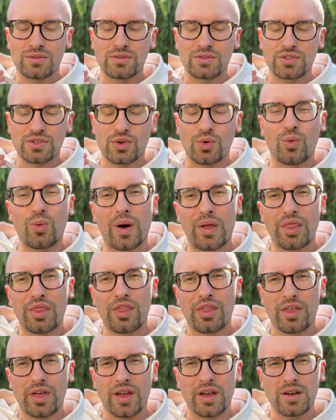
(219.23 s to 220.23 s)
to one
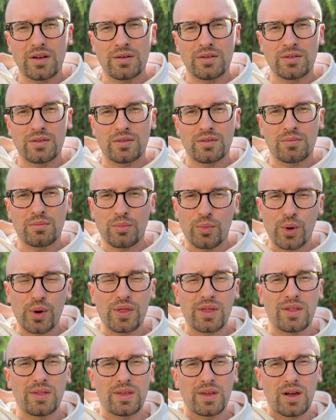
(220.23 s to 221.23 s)
thing more
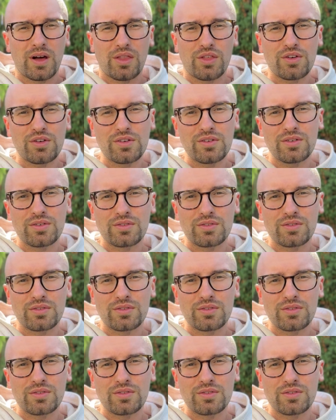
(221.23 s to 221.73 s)
than the other,